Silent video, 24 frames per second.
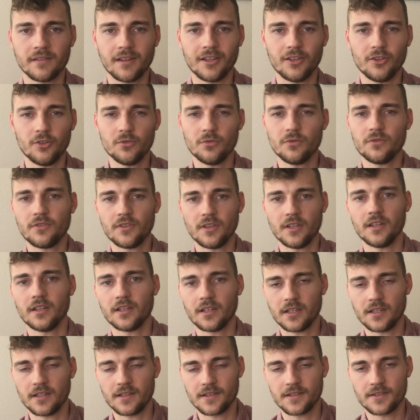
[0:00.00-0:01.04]
that you
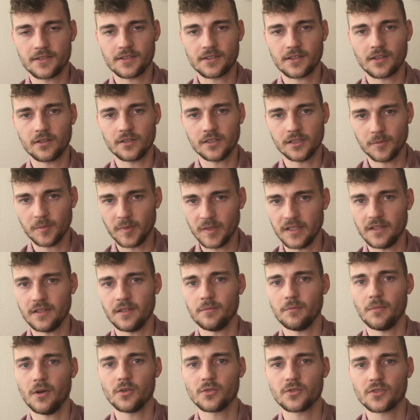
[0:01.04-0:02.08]
think is going to be the
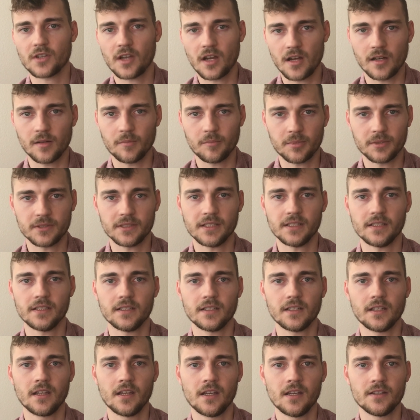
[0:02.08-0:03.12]
most competent
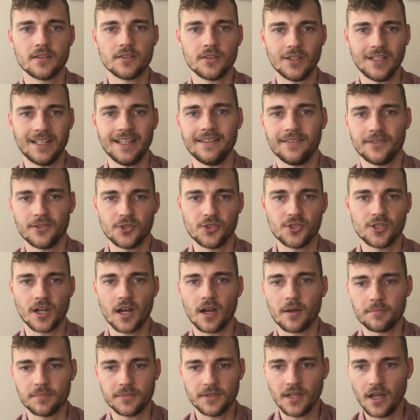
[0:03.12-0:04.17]
to get the
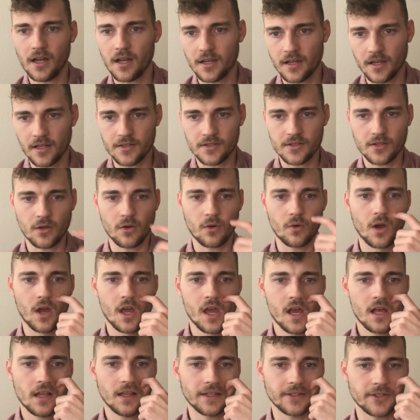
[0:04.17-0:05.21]
job done. So
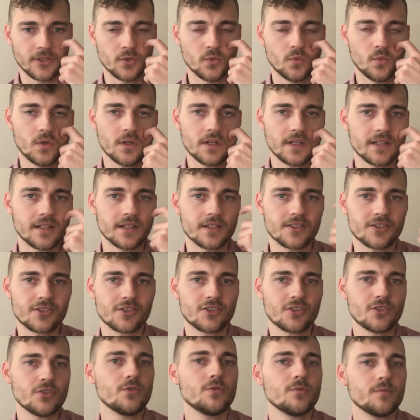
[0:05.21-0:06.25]
like, you wouldn't
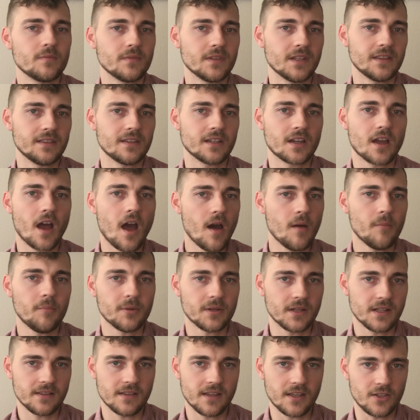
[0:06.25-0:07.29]
assume that the
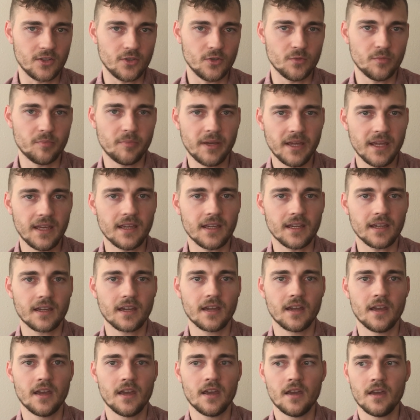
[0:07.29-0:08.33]
company that you
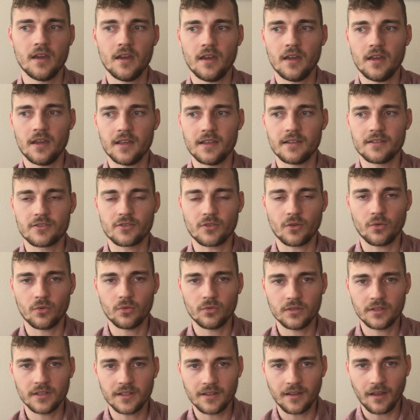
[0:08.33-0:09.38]
pick is
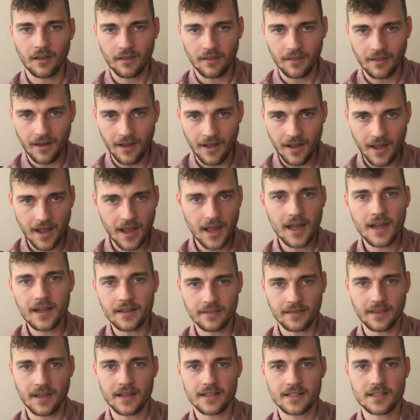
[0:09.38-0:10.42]
only
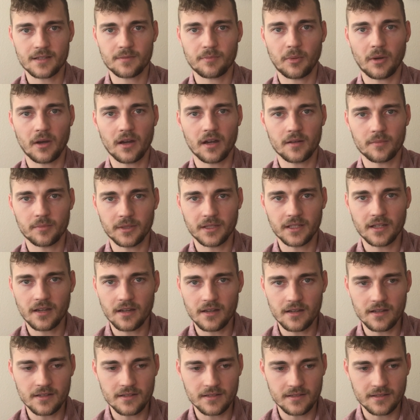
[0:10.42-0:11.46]
at that spot
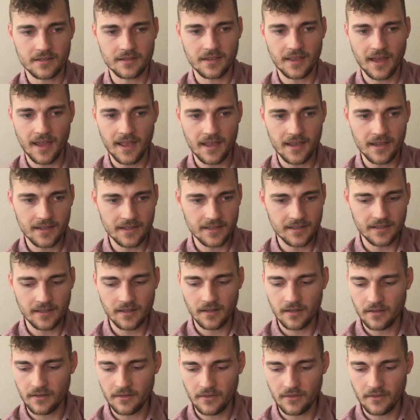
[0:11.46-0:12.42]
because they